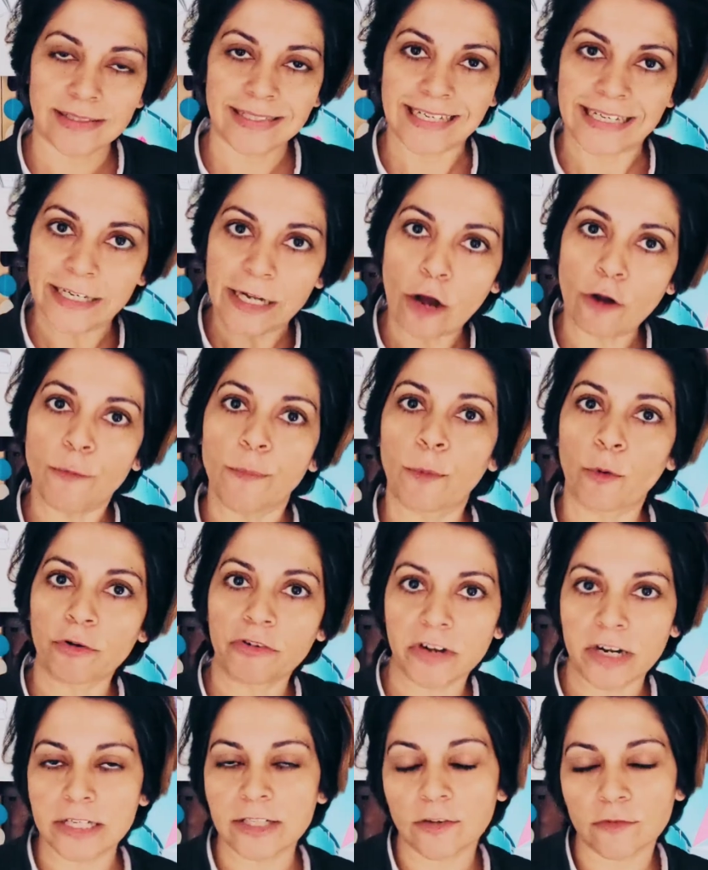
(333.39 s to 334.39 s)
sit down
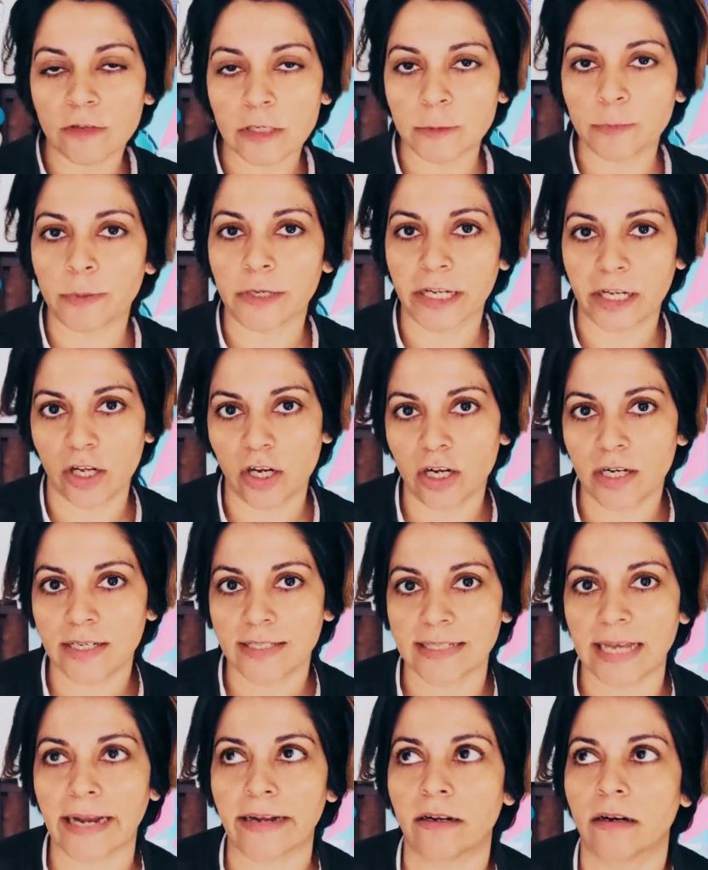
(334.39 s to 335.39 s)
portraits of this particular
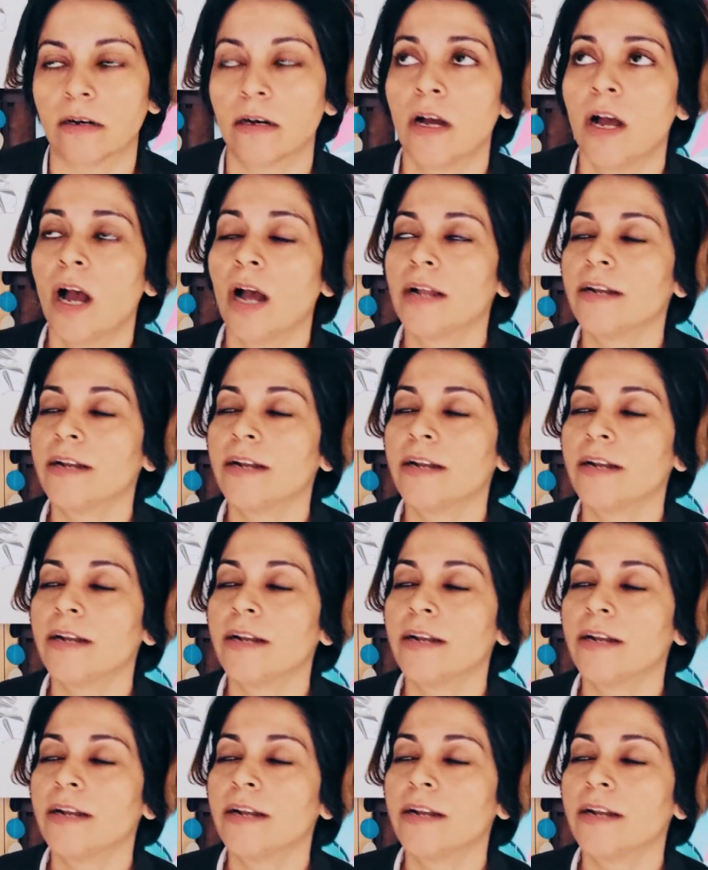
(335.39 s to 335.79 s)
designer.